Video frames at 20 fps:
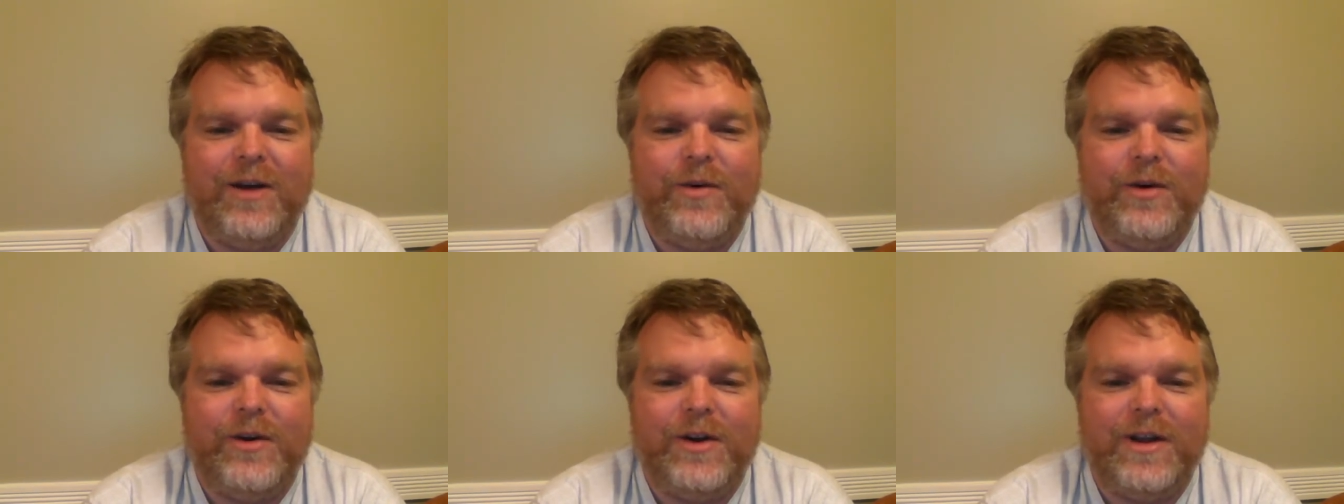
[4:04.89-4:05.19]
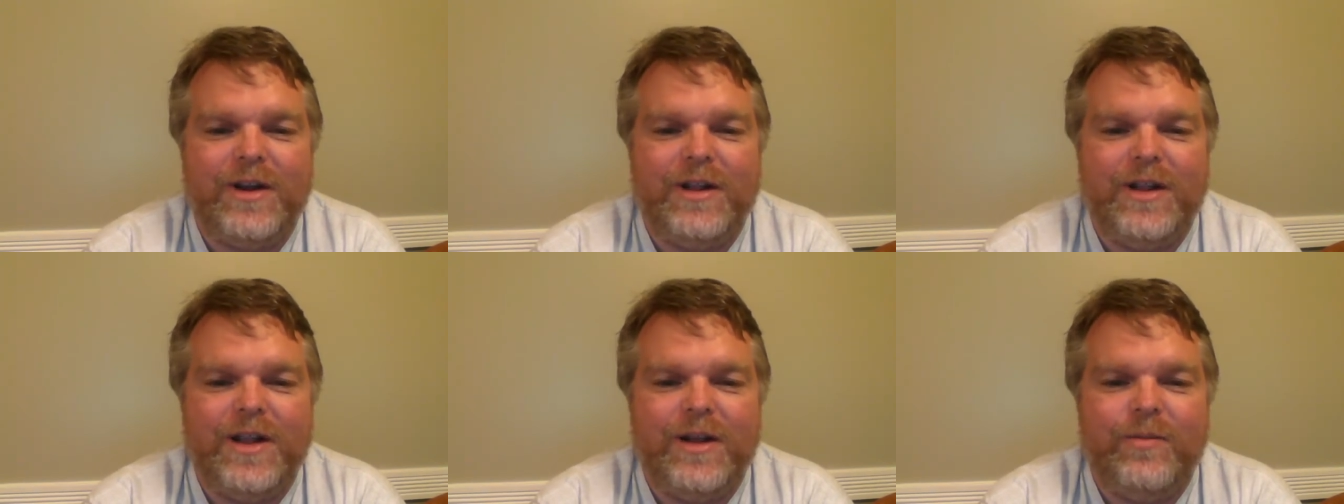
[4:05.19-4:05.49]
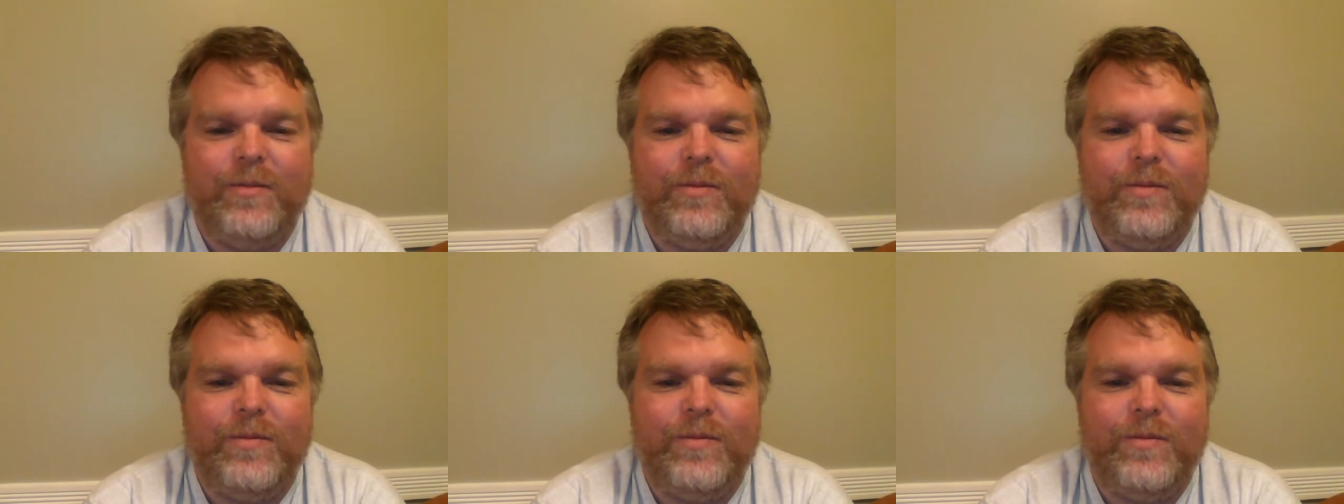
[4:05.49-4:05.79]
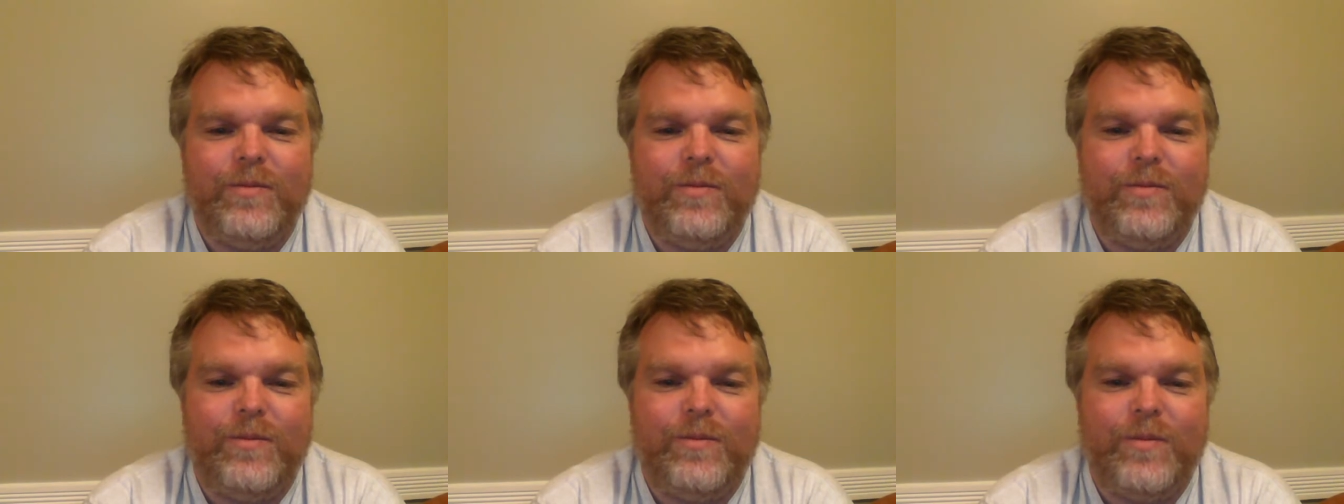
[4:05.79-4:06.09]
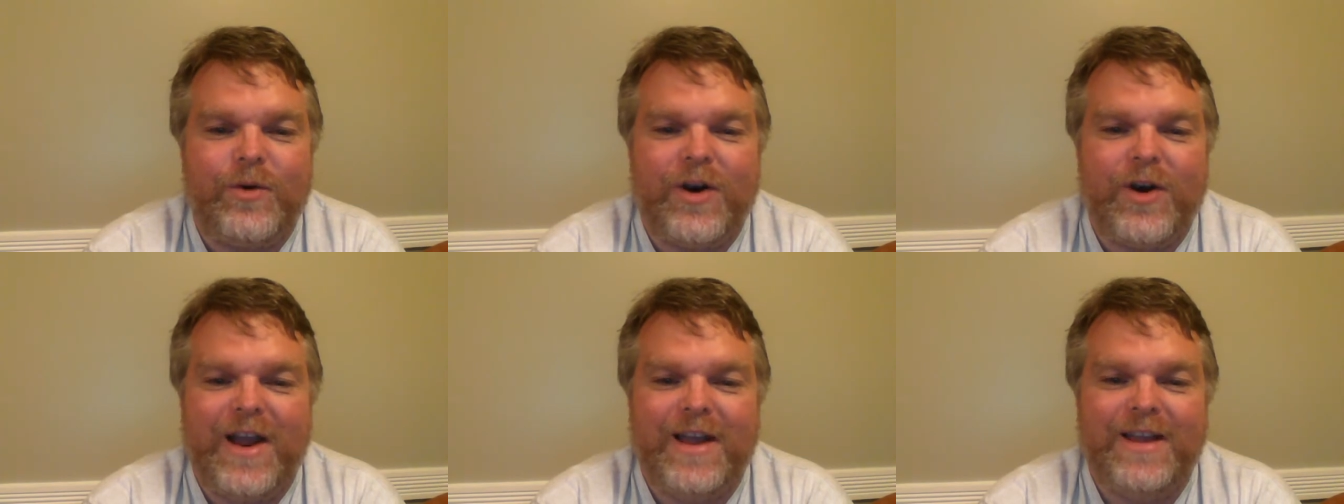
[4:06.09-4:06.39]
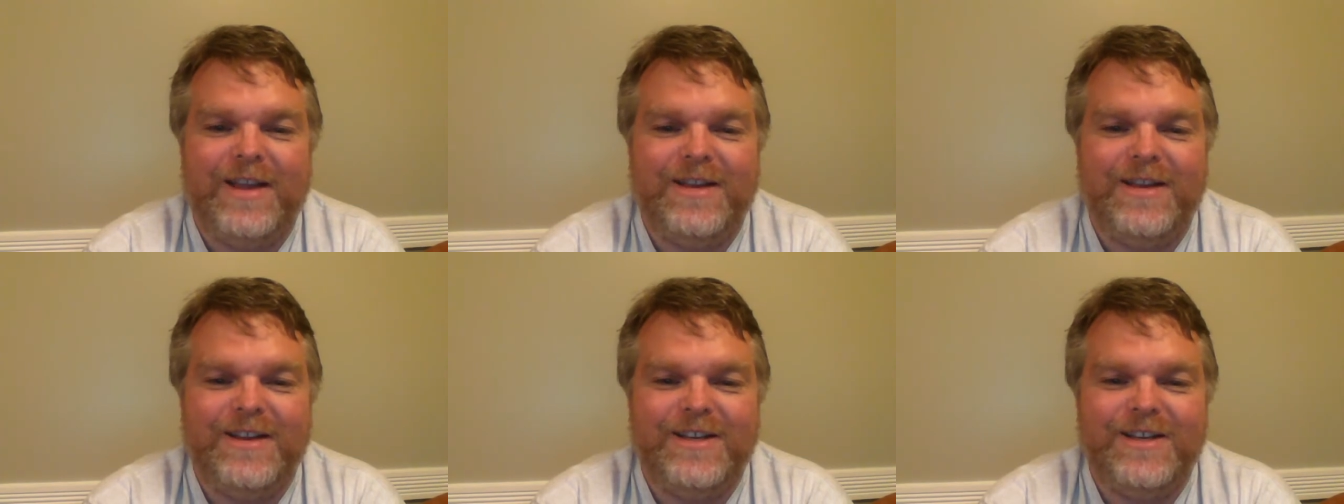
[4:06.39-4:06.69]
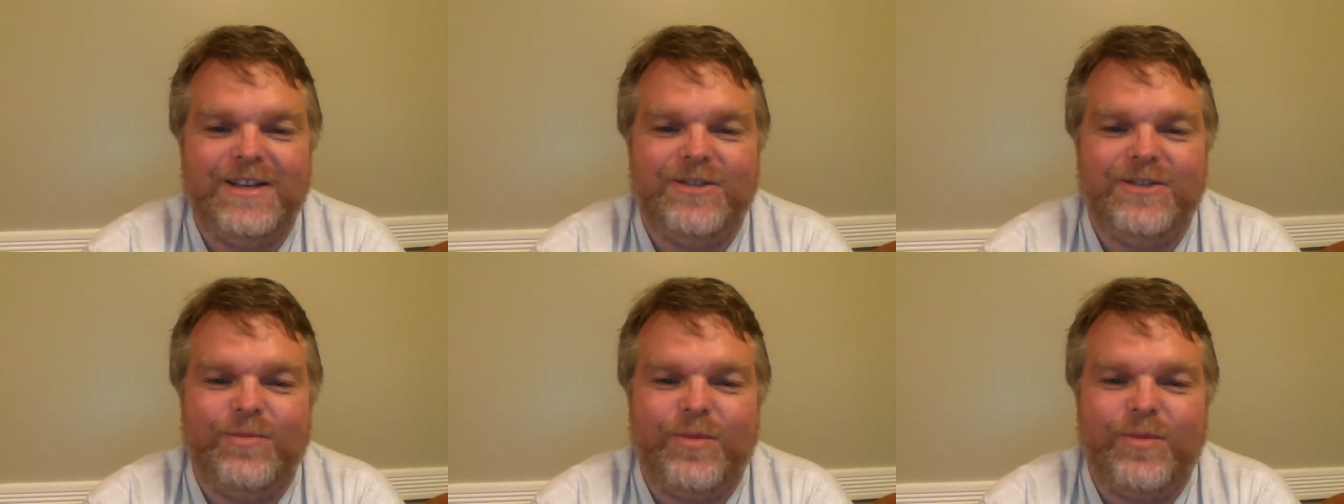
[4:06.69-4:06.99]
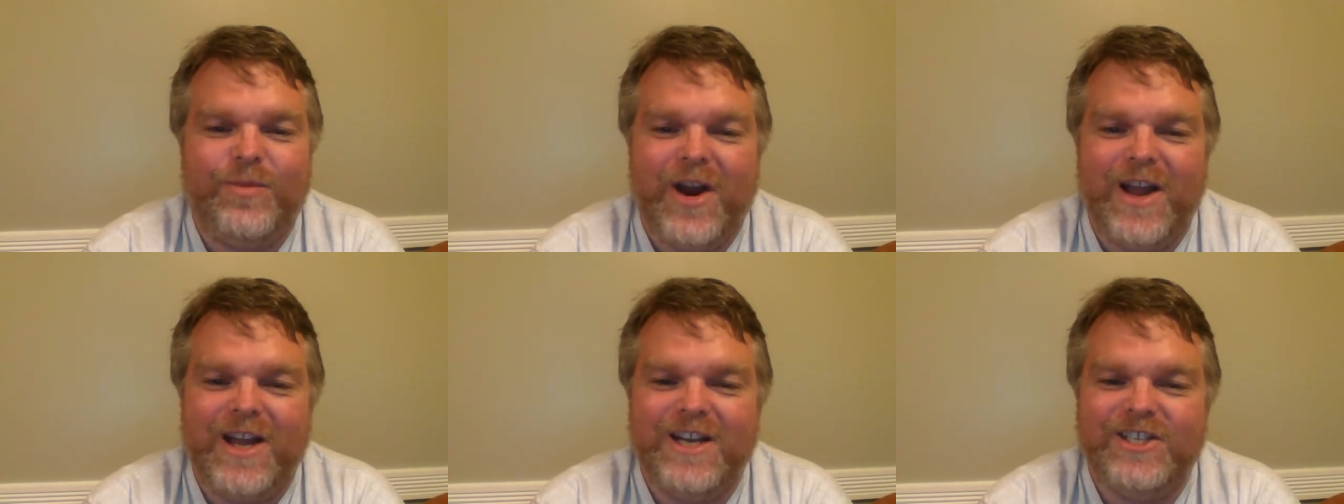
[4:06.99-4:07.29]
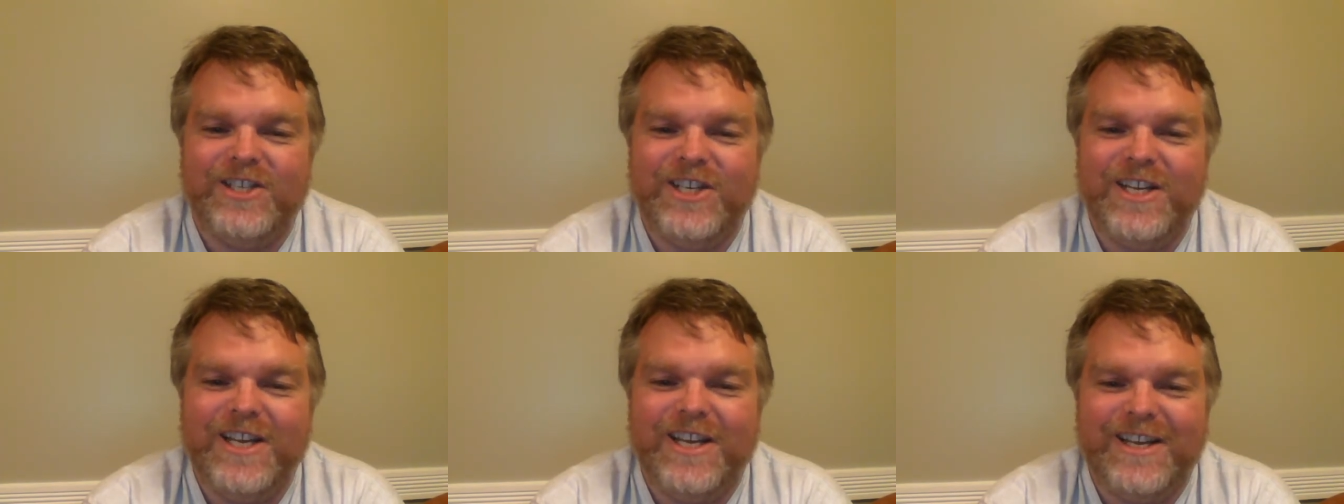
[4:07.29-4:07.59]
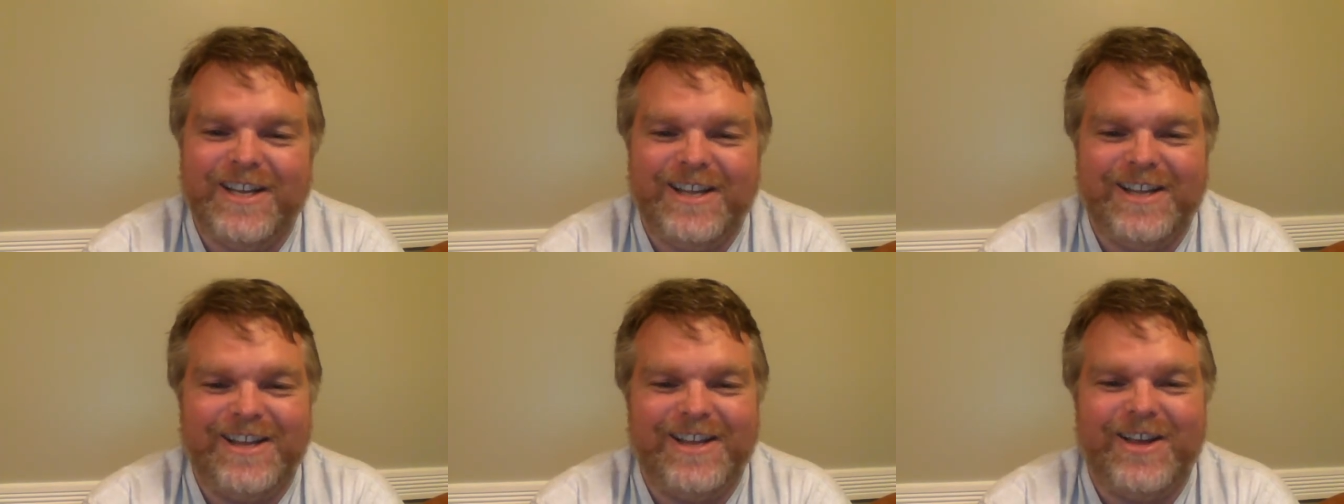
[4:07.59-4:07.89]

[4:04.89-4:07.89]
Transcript: about a Glen Morangi?